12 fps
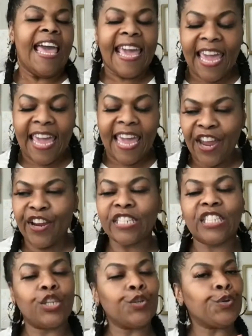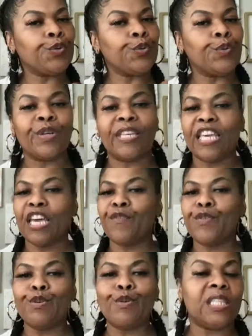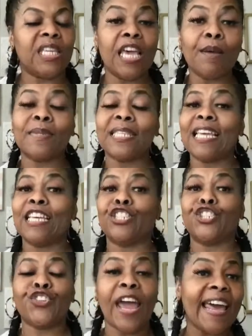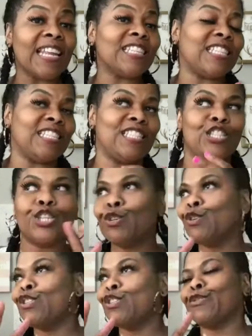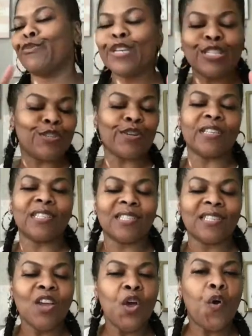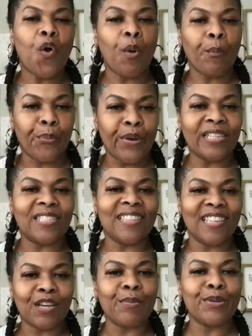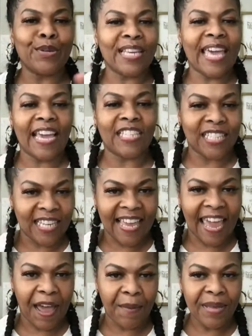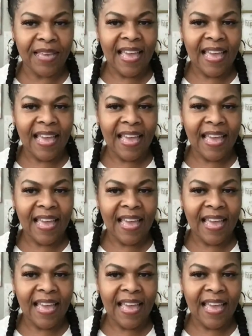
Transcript: here to give you tips and strategies, tools, and resources on bridging the communication gap.